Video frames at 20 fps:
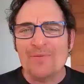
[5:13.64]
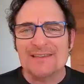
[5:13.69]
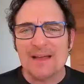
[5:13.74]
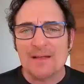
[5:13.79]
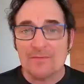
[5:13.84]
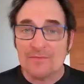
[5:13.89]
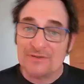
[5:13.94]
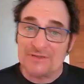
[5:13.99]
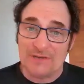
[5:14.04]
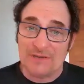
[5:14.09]

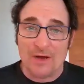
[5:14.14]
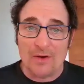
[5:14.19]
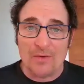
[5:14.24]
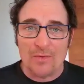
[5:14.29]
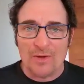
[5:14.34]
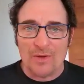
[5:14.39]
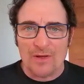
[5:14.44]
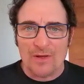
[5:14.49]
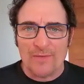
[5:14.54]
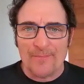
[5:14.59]

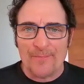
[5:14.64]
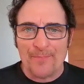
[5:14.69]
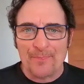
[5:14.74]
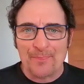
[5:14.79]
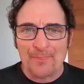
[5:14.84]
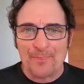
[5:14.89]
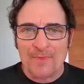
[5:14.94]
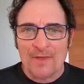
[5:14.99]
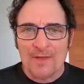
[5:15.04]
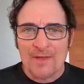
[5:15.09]

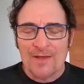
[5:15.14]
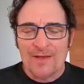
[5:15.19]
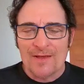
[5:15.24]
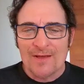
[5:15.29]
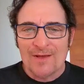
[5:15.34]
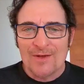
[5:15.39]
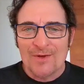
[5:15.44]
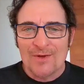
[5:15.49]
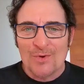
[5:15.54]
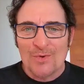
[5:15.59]

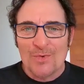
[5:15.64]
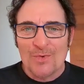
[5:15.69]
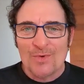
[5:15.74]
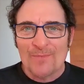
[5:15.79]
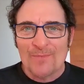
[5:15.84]
And you and I